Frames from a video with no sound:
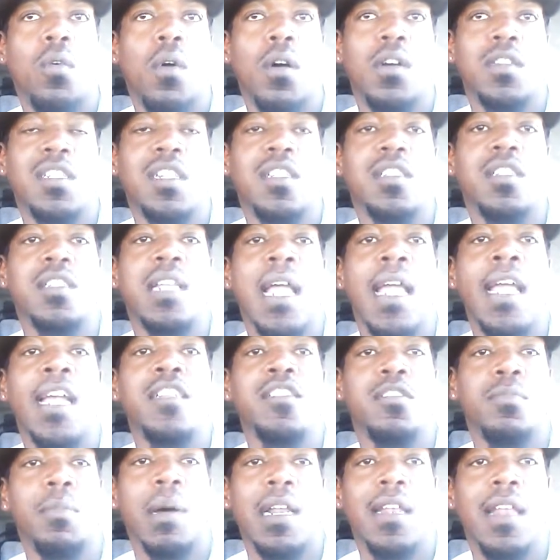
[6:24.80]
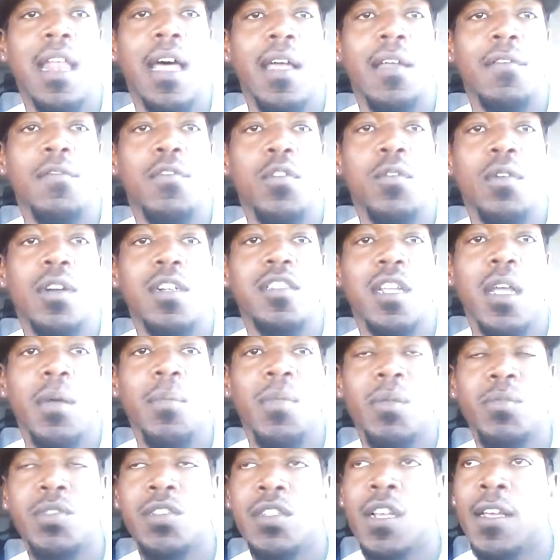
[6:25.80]
sustains my life. You understand
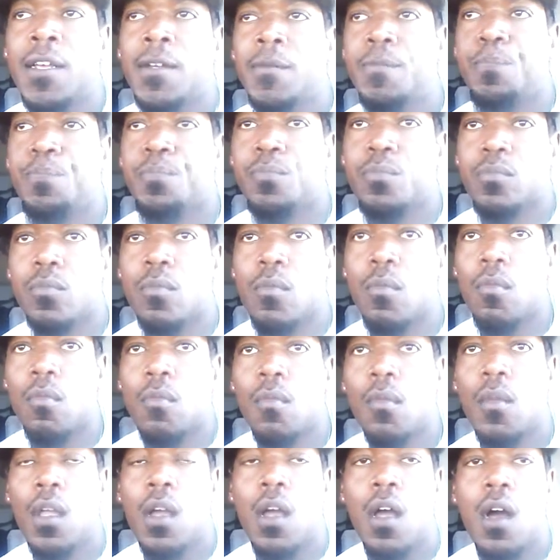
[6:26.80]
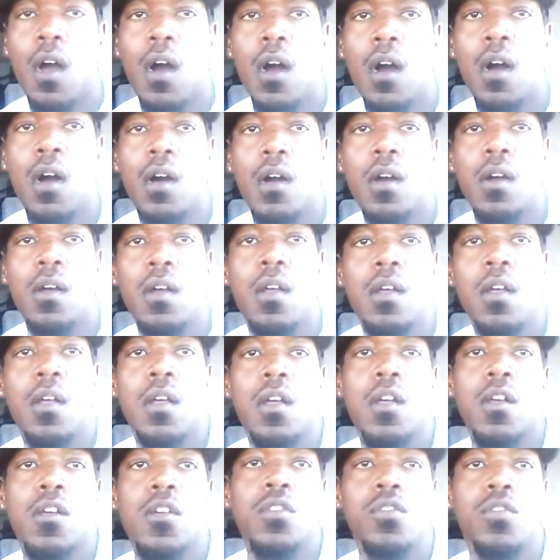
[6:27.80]
what I'm saying? Uh,
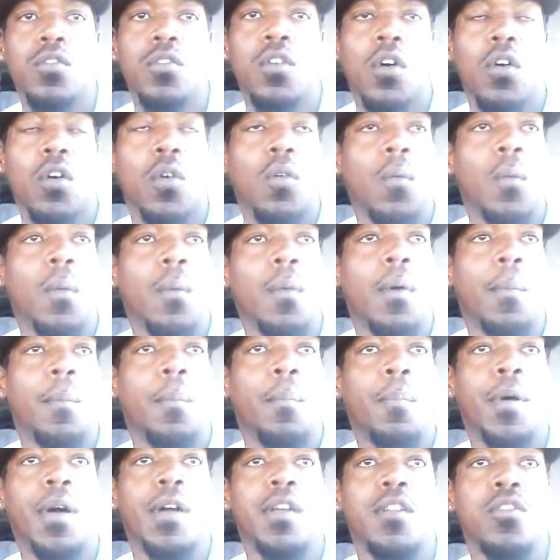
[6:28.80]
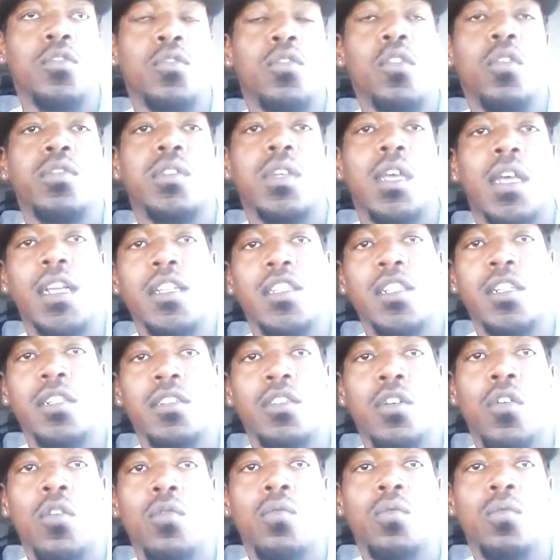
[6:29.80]
you know, but to each
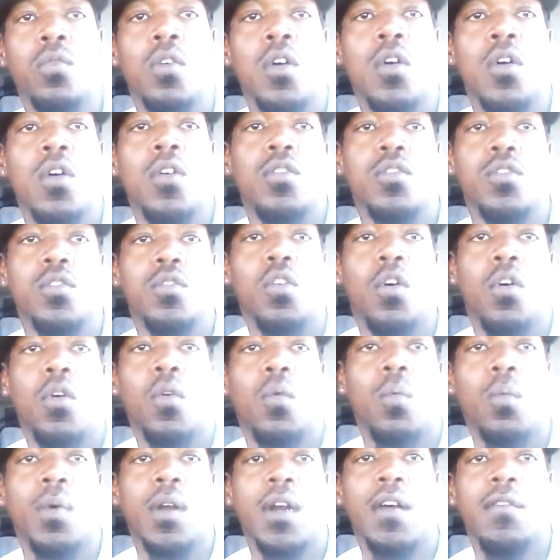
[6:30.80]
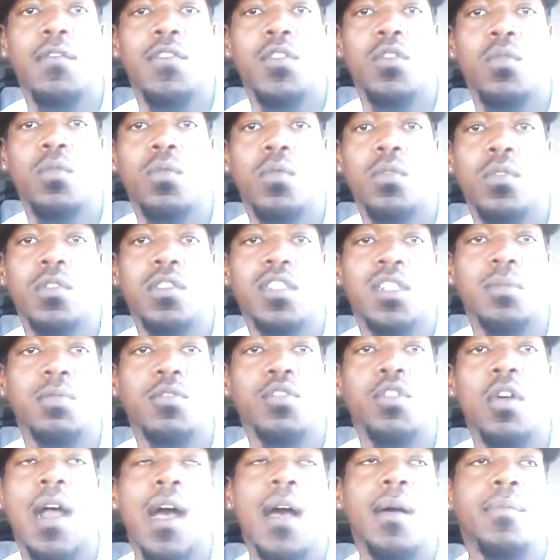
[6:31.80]
his own. Whatever you
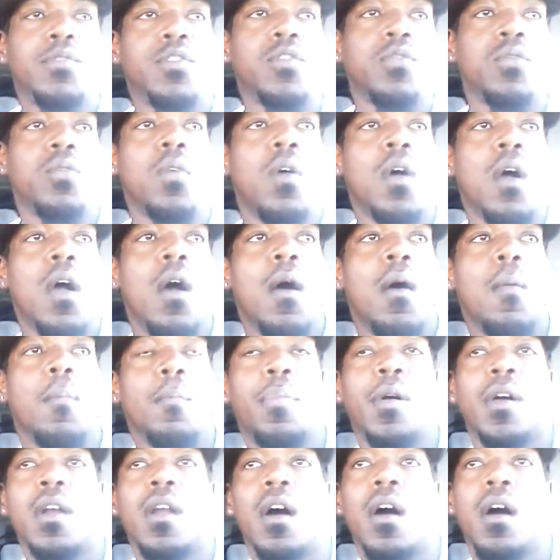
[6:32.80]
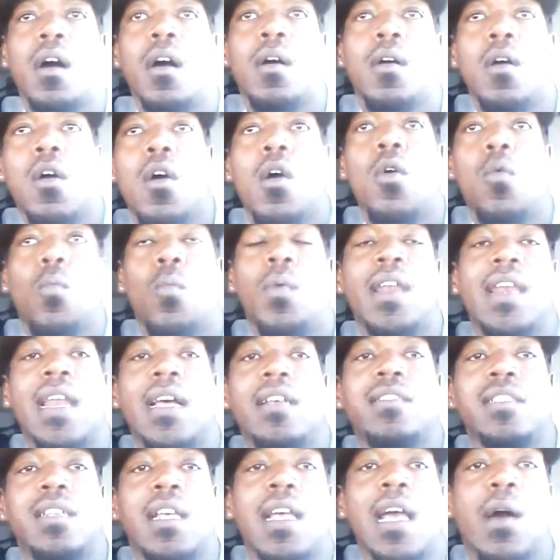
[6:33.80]
subscribe to. But when I
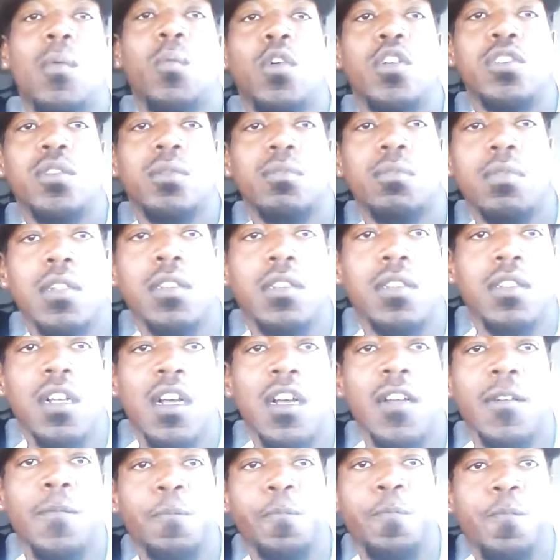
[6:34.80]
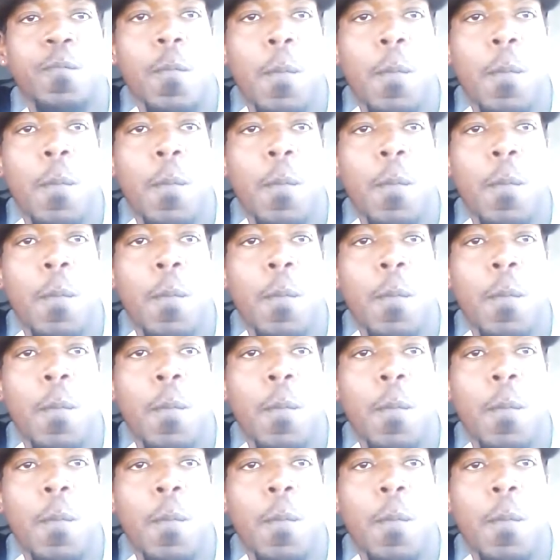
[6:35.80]
say I worship the sun,